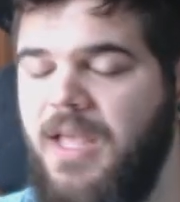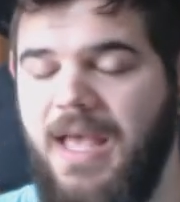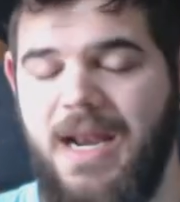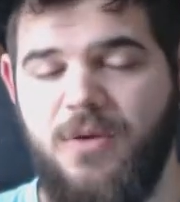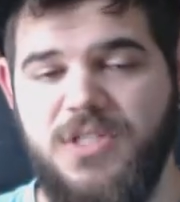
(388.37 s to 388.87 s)

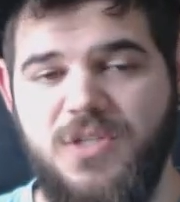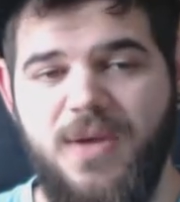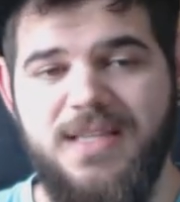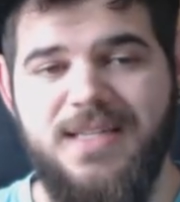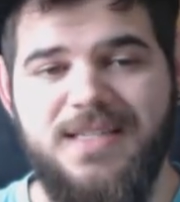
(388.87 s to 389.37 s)
And I will see you
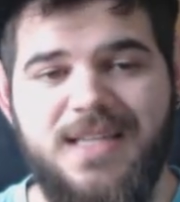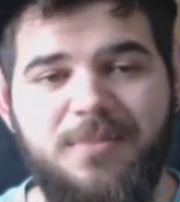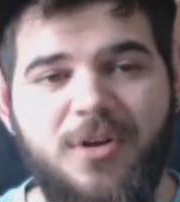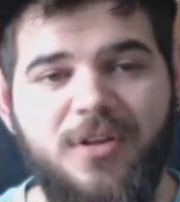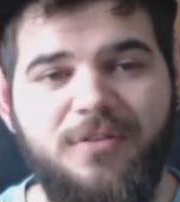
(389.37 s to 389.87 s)
guys next
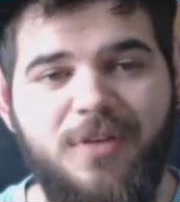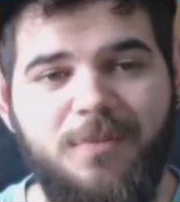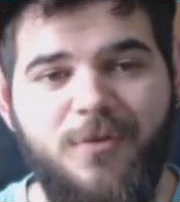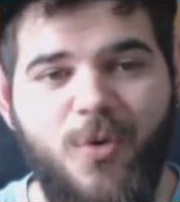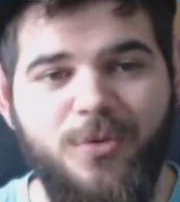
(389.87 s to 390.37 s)
time here on the
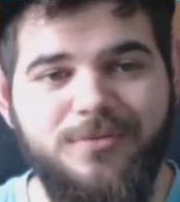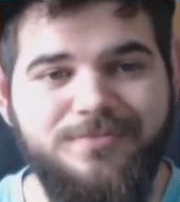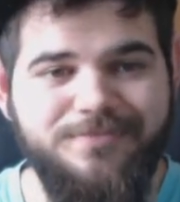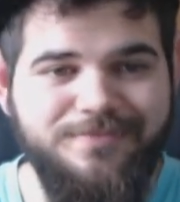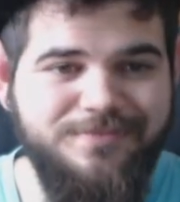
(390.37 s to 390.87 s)
Vape Fold.
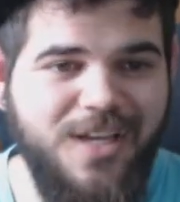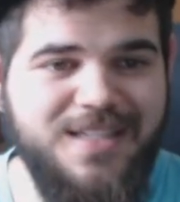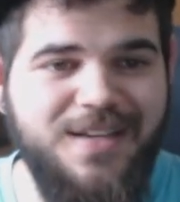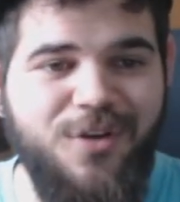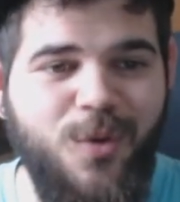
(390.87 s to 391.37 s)
You guys
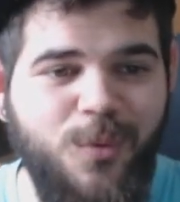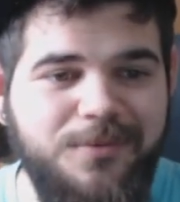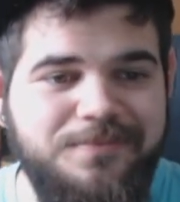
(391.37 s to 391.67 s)
have a good one.